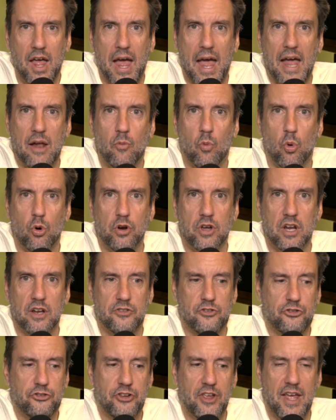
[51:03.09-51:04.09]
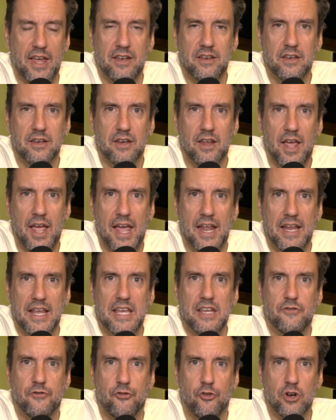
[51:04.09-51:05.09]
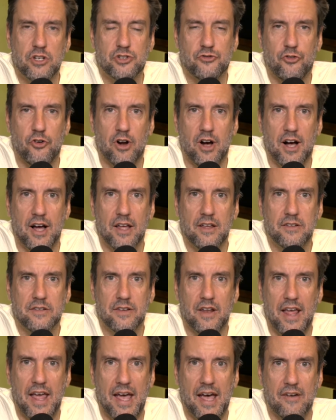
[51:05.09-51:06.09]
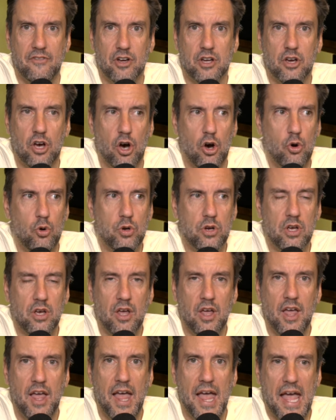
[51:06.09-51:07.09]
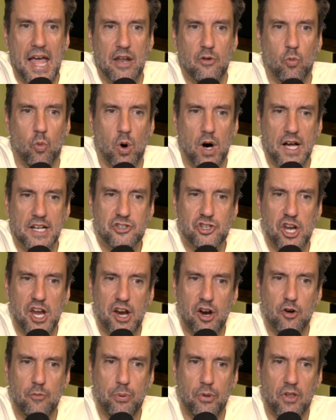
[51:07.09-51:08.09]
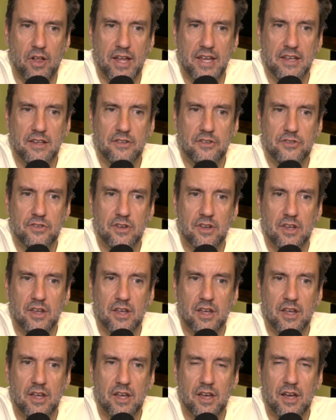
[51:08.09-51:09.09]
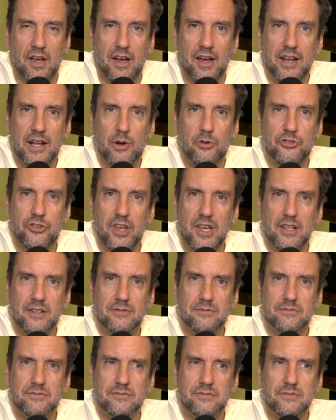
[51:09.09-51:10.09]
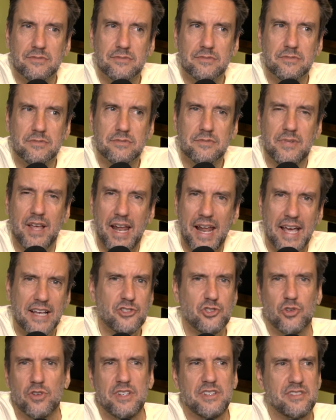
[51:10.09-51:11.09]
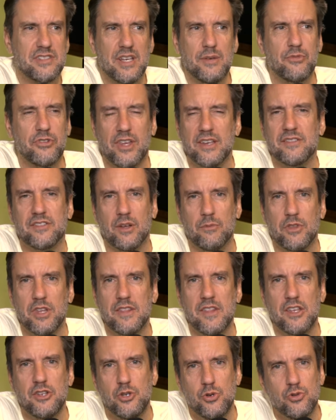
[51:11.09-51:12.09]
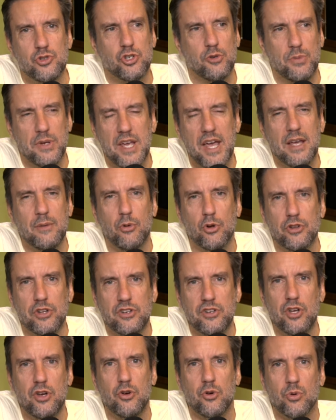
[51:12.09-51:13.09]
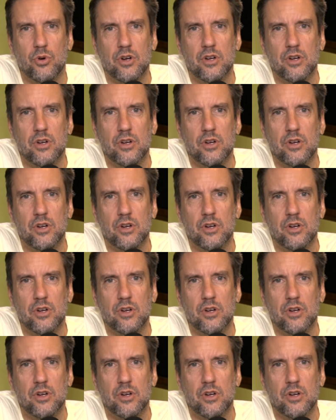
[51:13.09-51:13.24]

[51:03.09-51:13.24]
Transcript: And we're going to sit and eat French fries and have a Coke and watch airplanes. And I was like, that actually seems like something that you should be able to do.